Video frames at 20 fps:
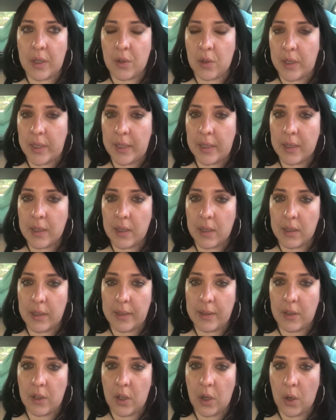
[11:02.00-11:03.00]
critical
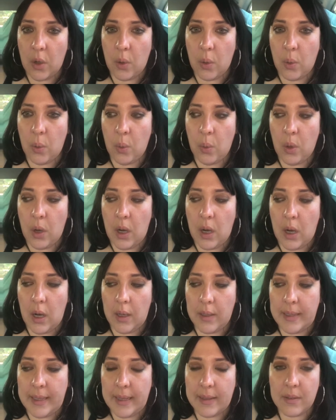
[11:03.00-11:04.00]
and know,
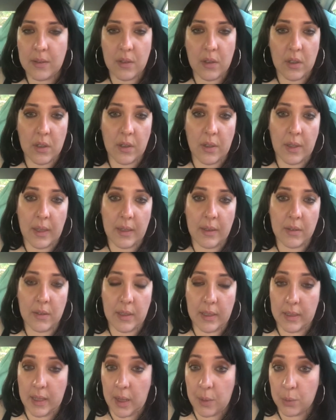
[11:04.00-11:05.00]
yes, there are things
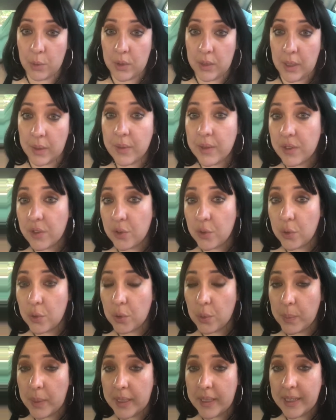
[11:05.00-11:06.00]
that I would never do
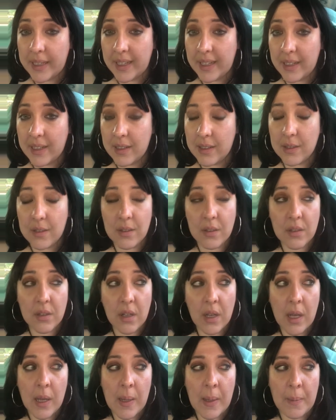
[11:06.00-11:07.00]
to my kids,
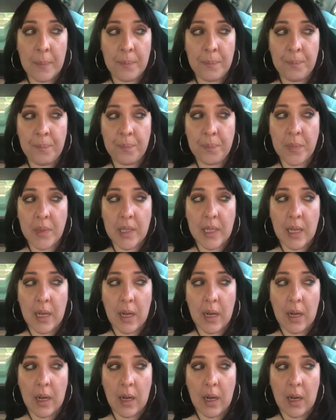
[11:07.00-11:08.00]

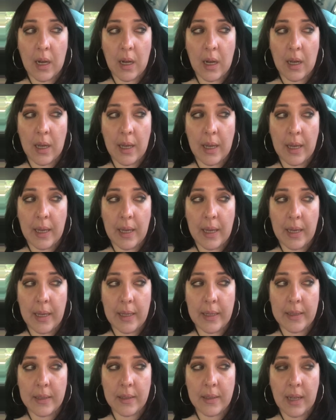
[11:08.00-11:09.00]

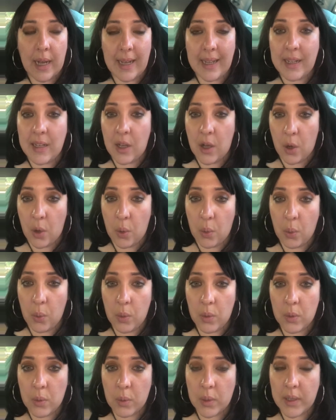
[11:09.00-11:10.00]
and I know
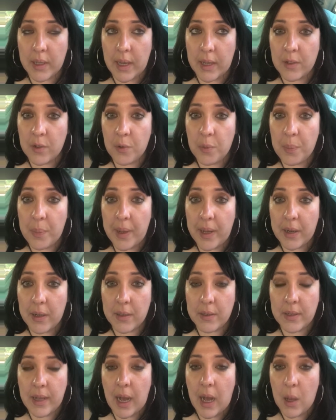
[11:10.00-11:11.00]
what kind of
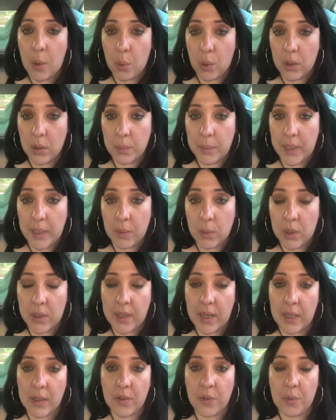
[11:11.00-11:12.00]
parent I will be, what
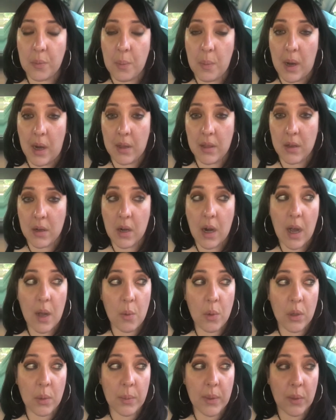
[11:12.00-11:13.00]
kind of mother I
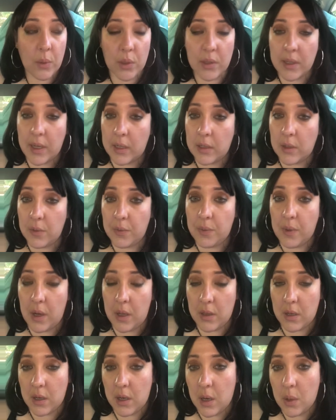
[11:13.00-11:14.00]
will be, what kind of
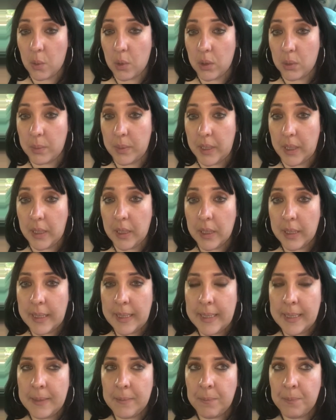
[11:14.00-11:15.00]
father I will be.
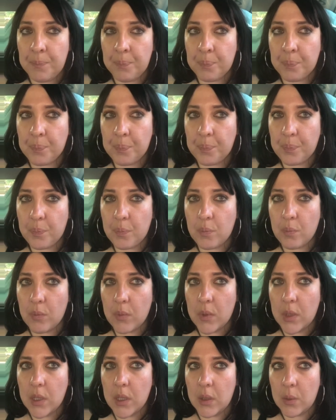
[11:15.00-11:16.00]

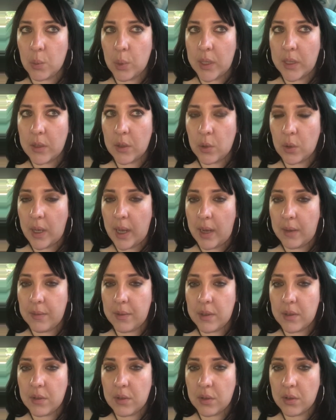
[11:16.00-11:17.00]
And when you have
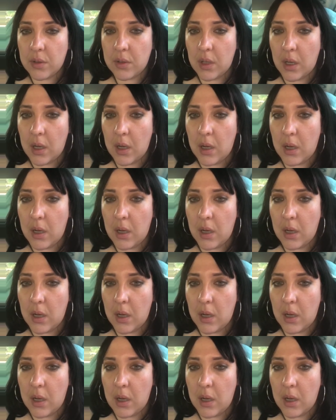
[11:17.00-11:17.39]
this